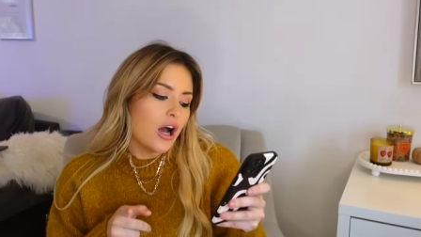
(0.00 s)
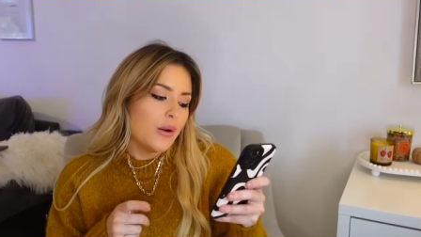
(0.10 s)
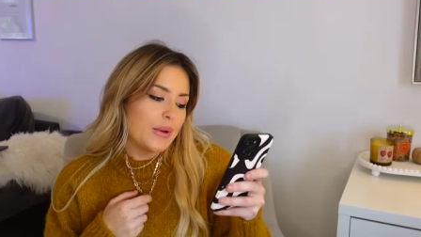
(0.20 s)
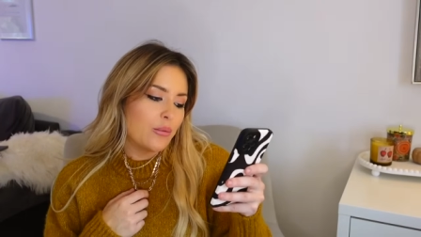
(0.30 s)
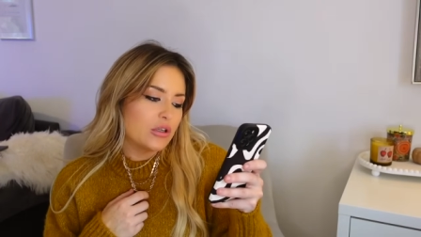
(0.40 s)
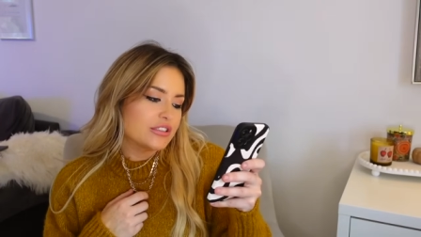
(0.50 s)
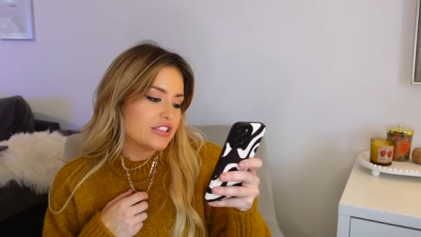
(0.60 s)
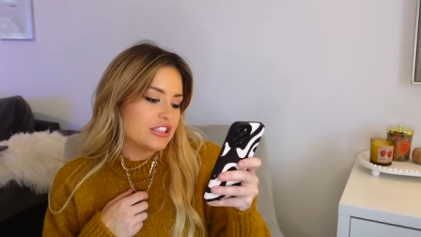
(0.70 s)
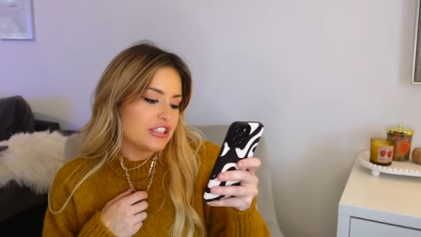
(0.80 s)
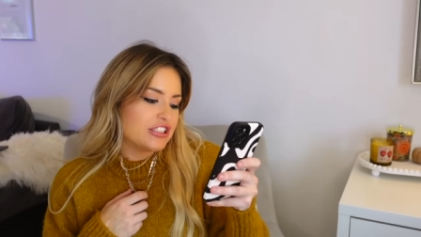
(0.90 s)
Oh, it was
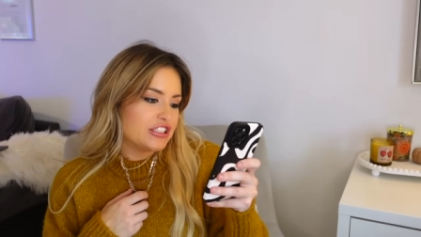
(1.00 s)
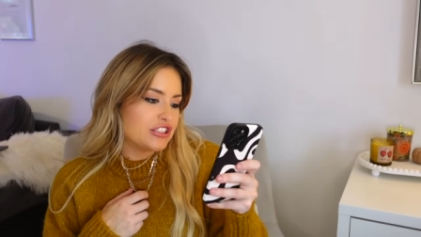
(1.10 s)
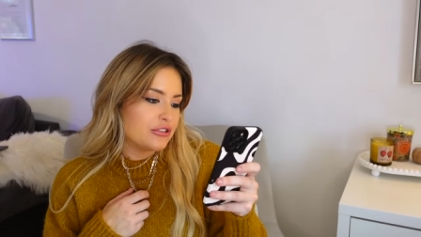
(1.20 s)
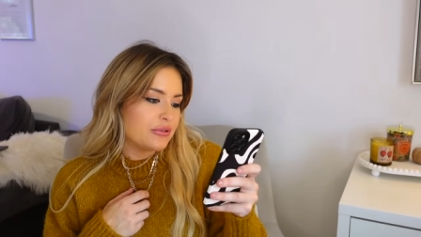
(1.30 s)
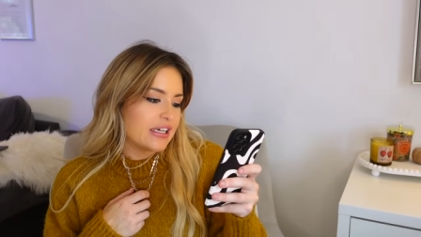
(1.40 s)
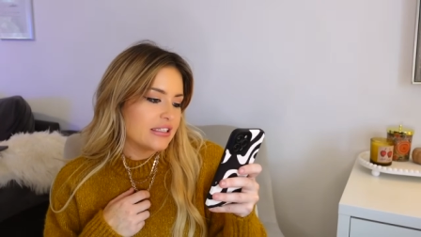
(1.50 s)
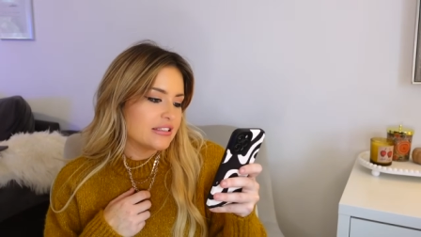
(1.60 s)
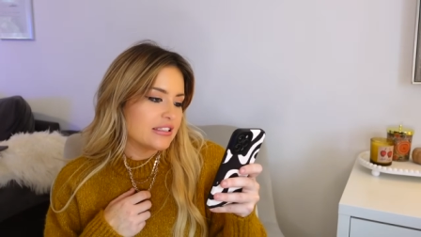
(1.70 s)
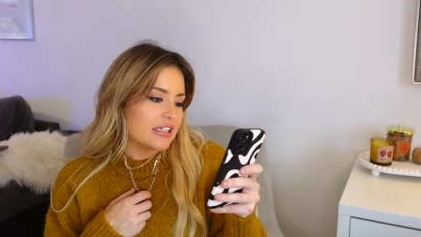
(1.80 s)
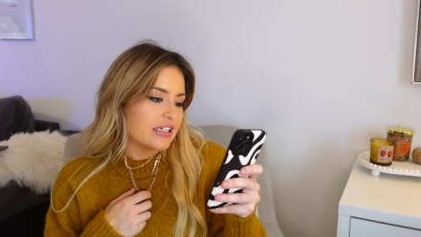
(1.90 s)

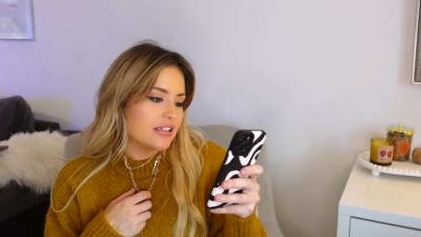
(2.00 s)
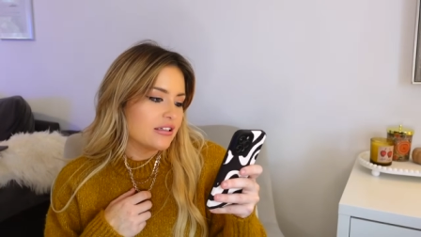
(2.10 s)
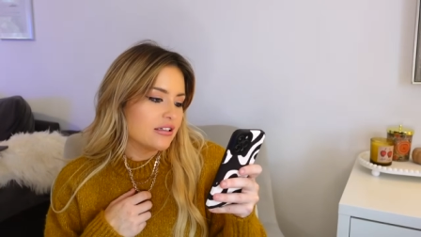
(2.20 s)
$32.99.